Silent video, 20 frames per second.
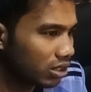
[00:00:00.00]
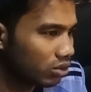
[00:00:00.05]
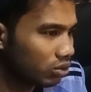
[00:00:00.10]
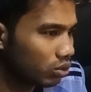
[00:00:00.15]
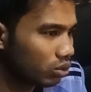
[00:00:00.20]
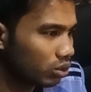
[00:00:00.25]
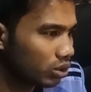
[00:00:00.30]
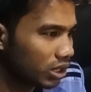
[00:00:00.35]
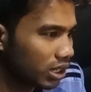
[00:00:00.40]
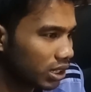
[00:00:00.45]

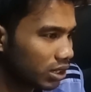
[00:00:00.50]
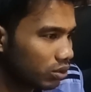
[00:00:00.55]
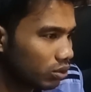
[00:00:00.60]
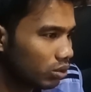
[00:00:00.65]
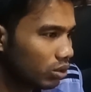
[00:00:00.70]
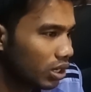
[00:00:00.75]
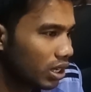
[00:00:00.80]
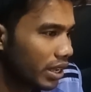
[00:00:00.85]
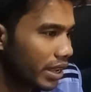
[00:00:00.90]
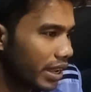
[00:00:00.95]
do they
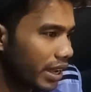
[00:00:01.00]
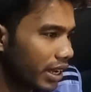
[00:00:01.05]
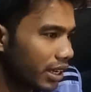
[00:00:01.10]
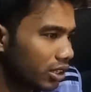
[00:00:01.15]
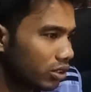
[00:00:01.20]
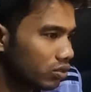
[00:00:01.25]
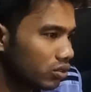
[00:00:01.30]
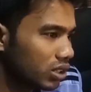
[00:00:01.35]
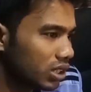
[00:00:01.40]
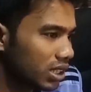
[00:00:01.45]
do? An
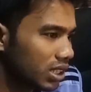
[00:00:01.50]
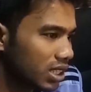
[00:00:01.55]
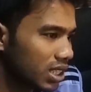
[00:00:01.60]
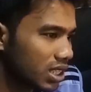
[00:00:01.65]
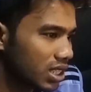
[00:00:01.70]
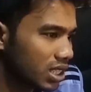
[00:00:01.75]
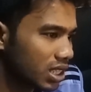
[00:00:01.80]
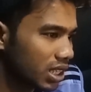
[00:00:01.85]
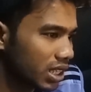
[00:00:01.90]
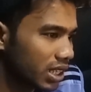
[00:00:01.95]
insurance
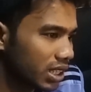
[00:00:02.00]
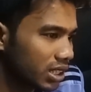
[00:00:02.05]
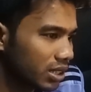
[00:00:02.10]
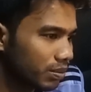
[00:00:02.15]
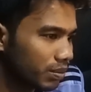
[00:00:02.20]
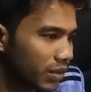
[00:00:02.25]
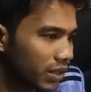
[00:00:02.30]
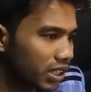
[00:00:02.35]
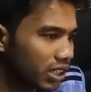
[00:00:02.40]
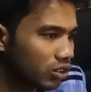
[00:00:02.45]
adjuster has
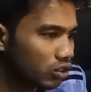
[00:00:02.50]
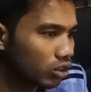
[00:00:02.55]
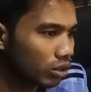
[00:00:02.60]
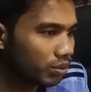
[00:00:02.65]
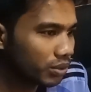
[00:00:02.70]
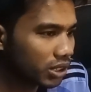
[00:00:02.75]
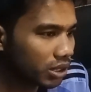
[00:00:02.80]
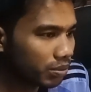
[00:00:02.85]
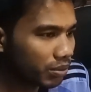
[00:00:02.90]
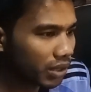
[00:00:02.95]
many jobs,